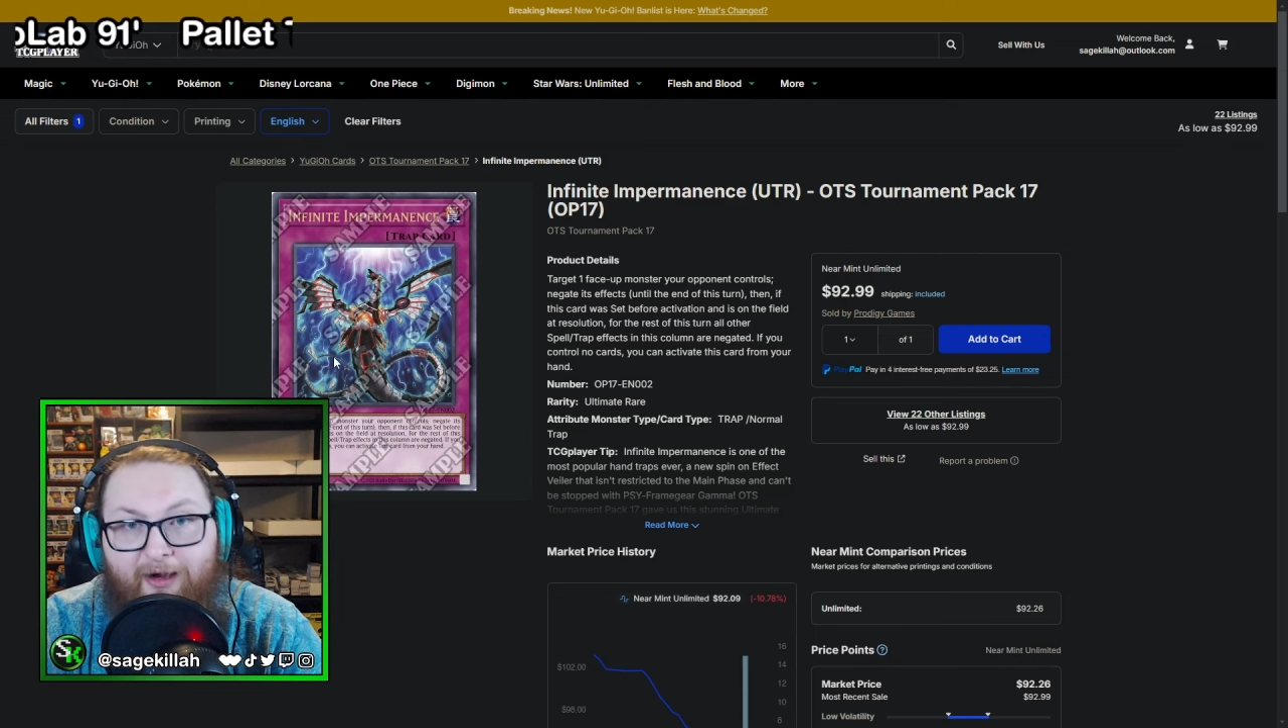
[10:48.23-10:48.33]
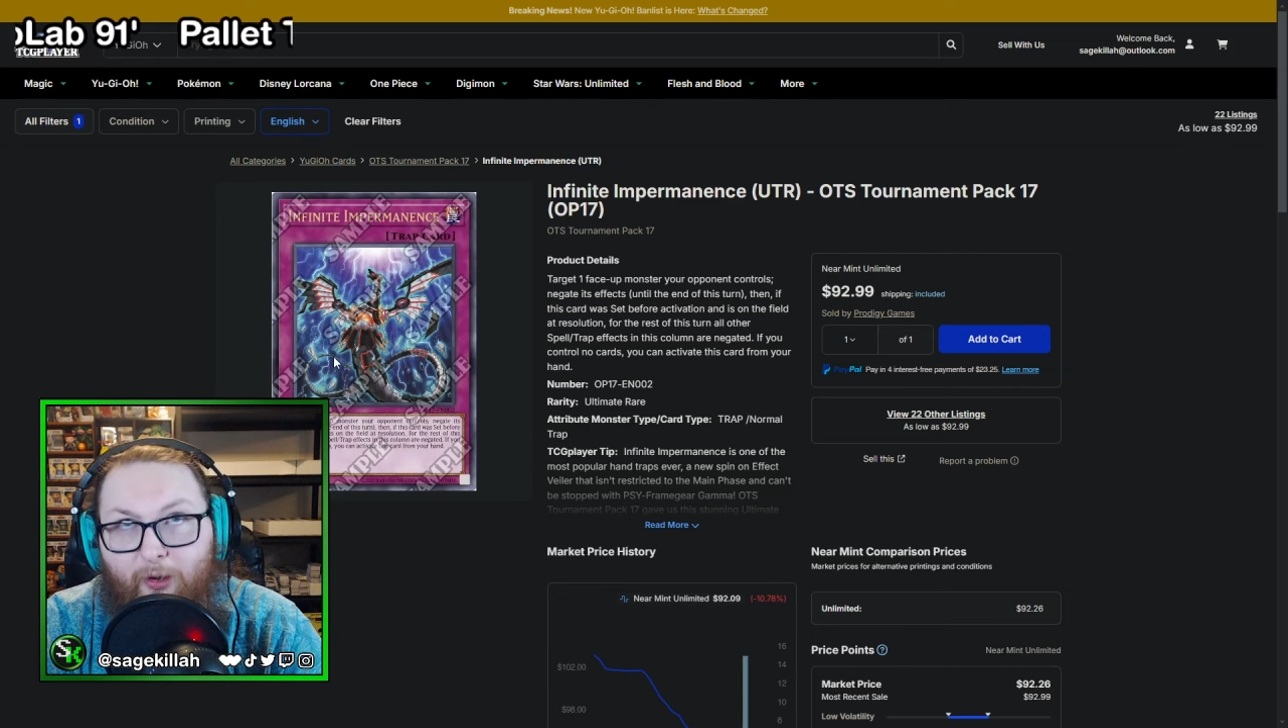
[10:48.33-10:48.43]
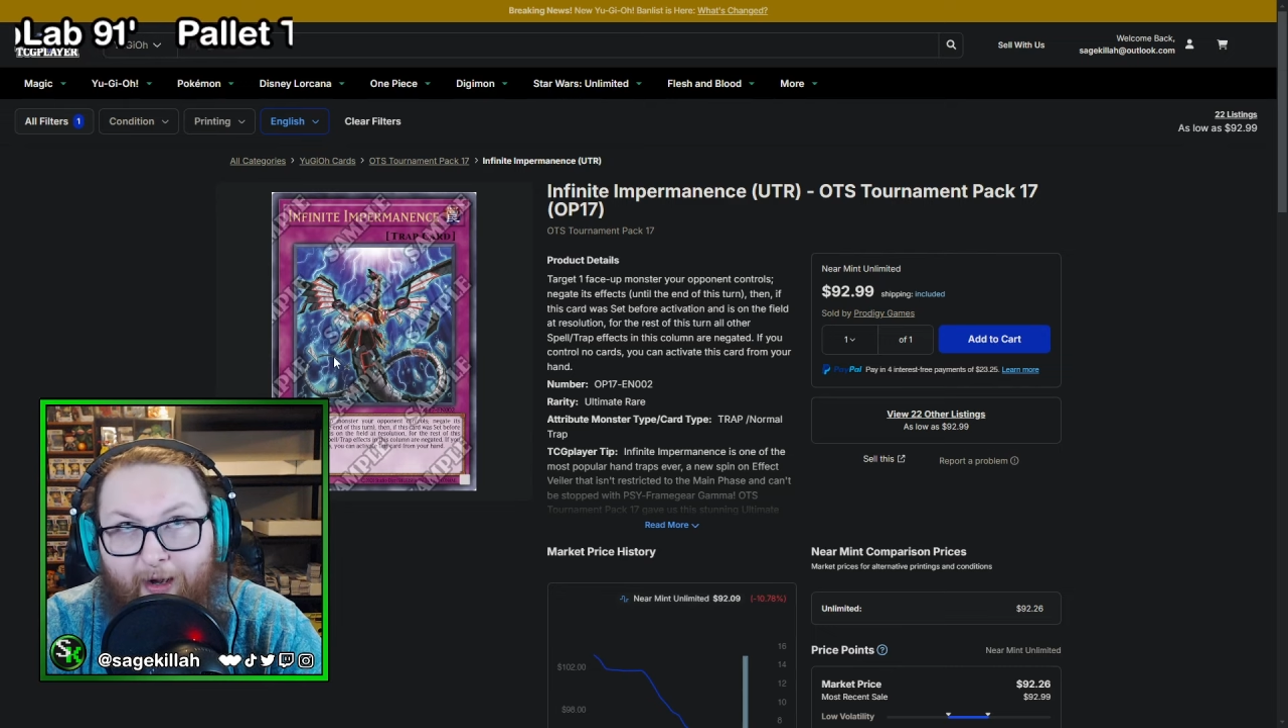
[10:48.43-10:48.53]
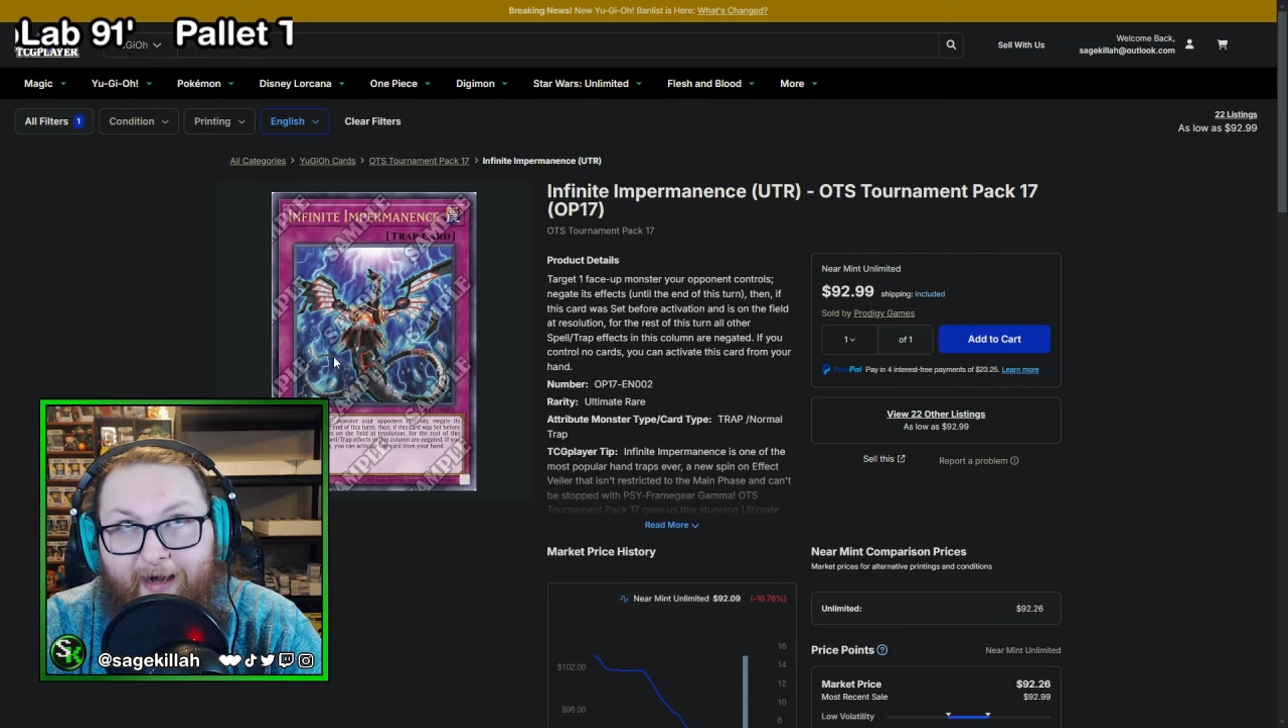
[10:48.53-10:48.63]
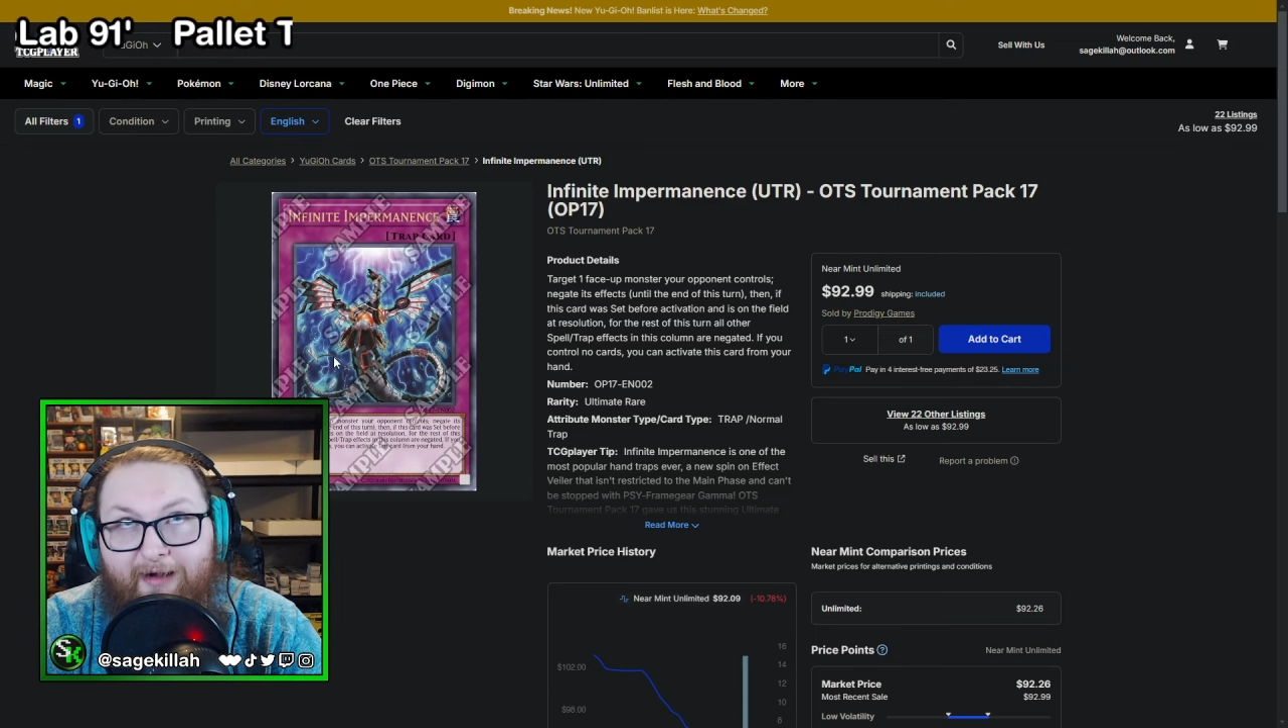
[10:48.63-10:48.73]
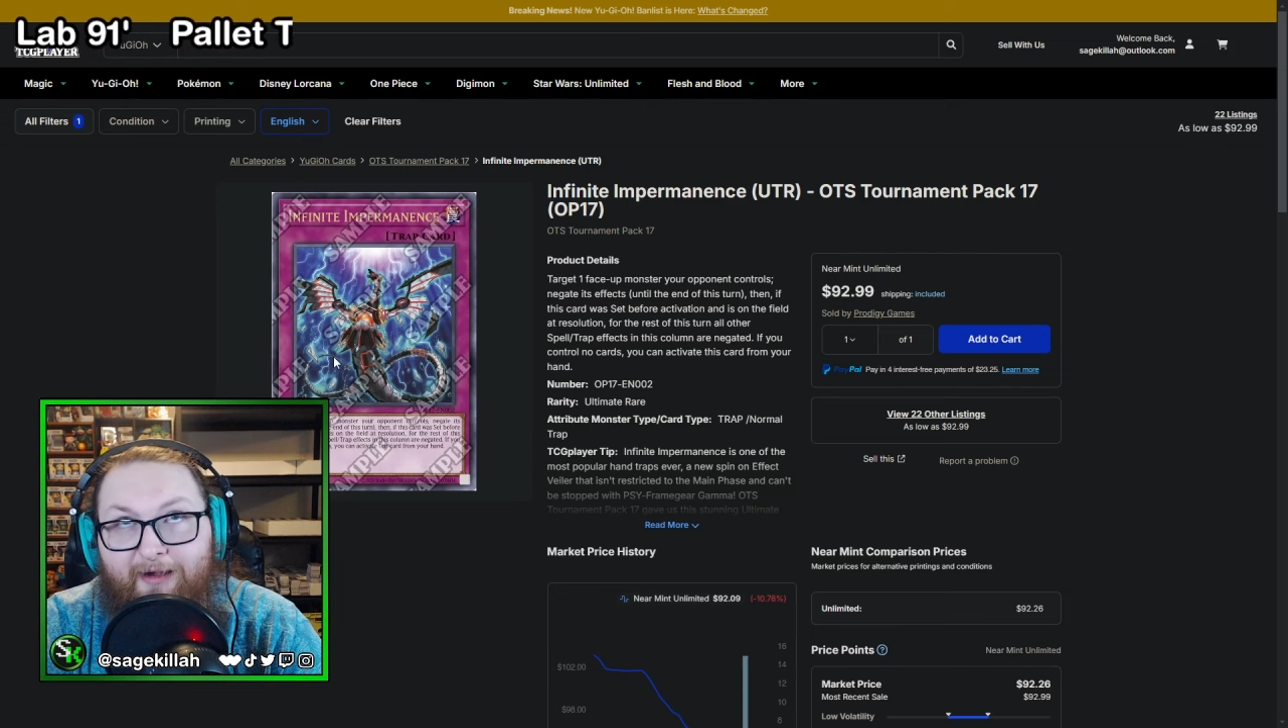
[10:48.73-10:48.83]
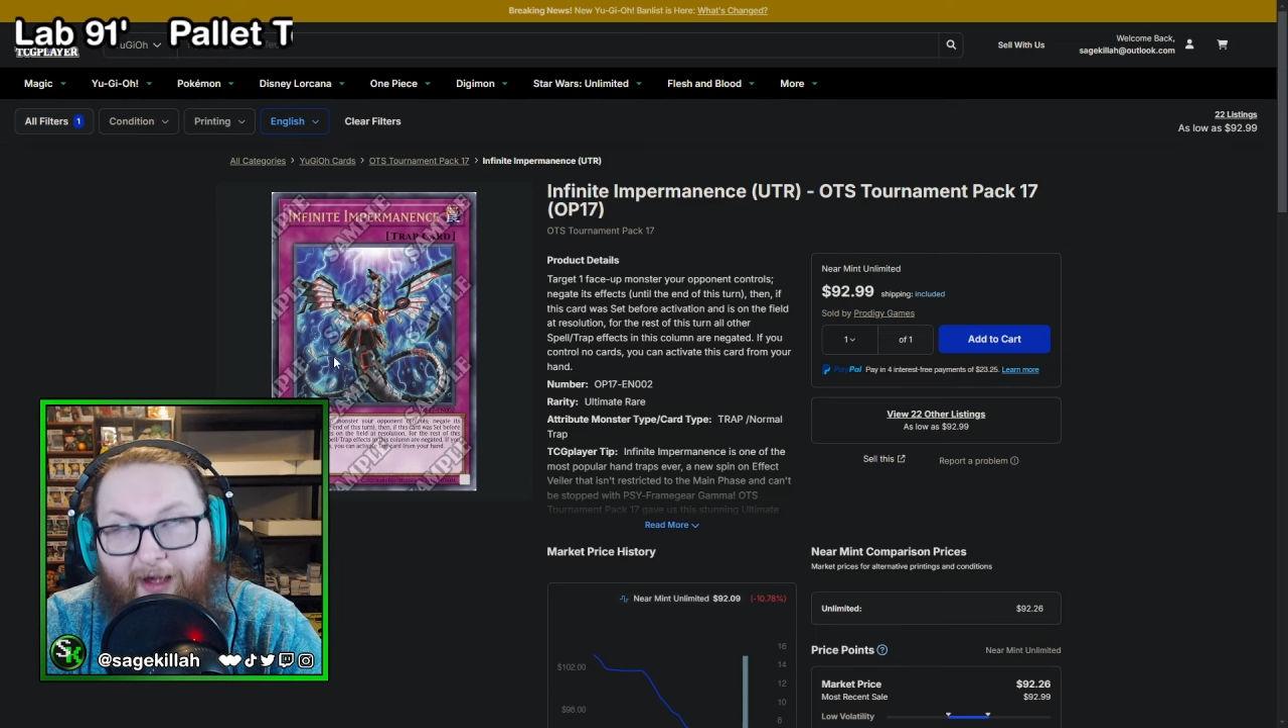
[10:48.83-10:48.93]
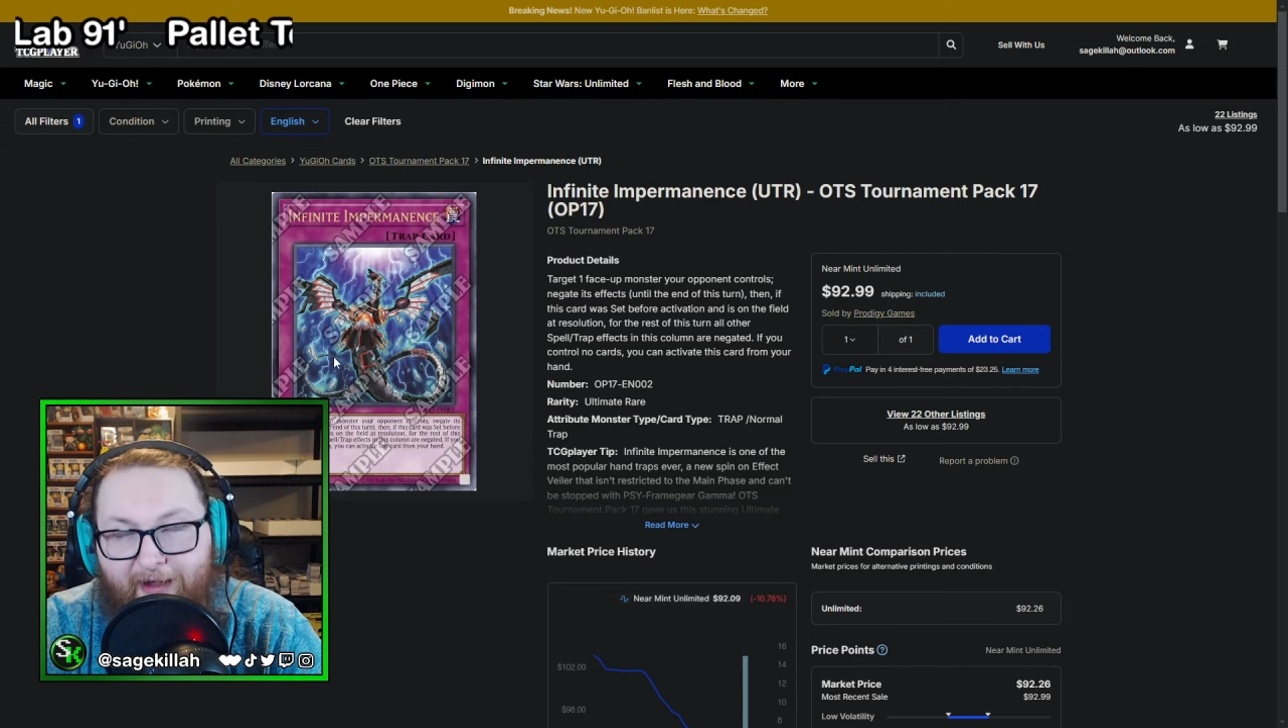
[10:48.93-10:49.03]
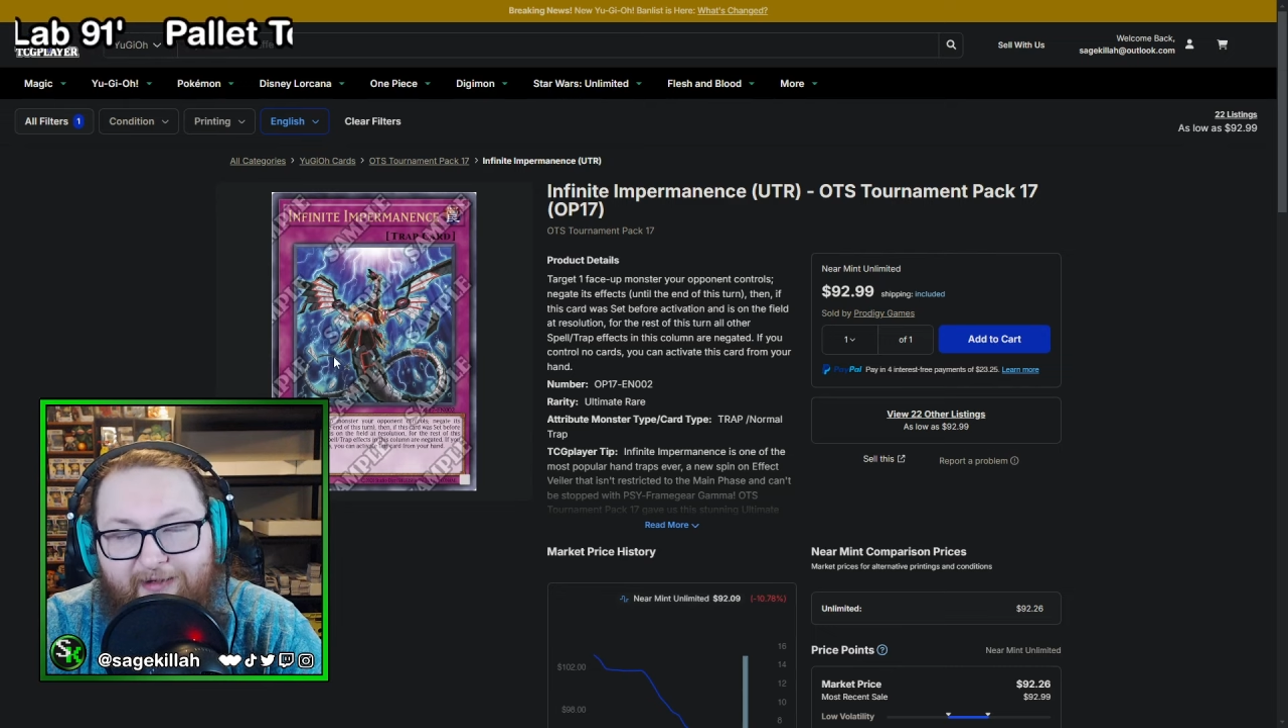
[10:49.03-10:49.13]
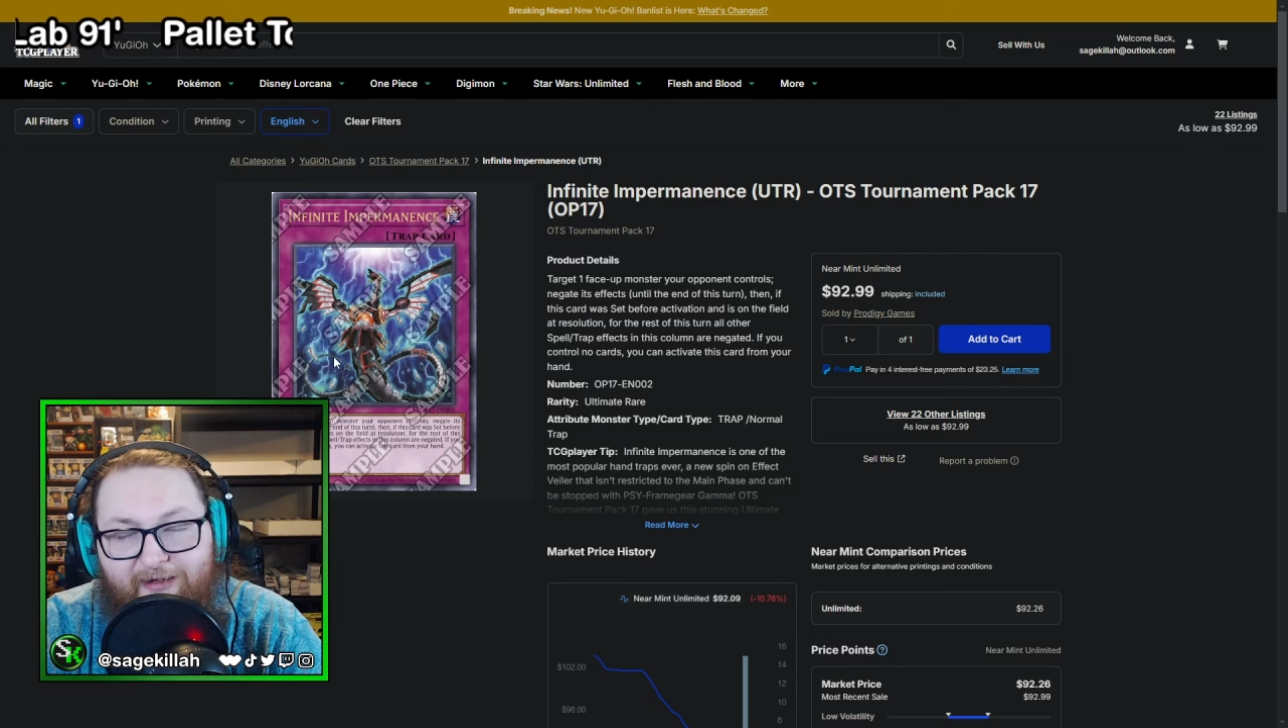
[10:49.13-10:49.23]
Granted, yes,